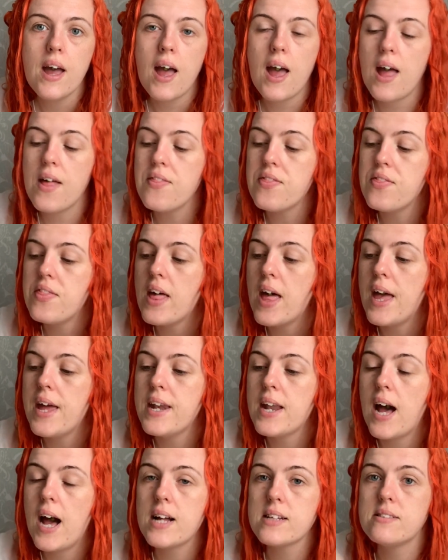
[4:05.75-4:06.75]
and
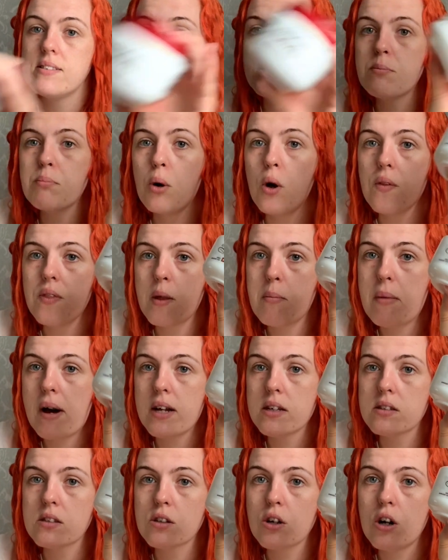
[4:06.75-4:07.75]
then I did put the
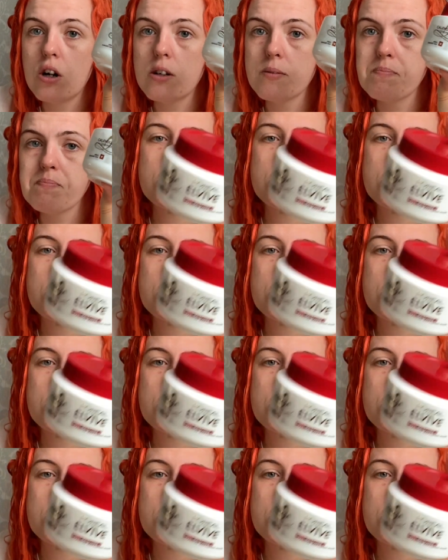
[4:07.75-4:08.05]
mask on,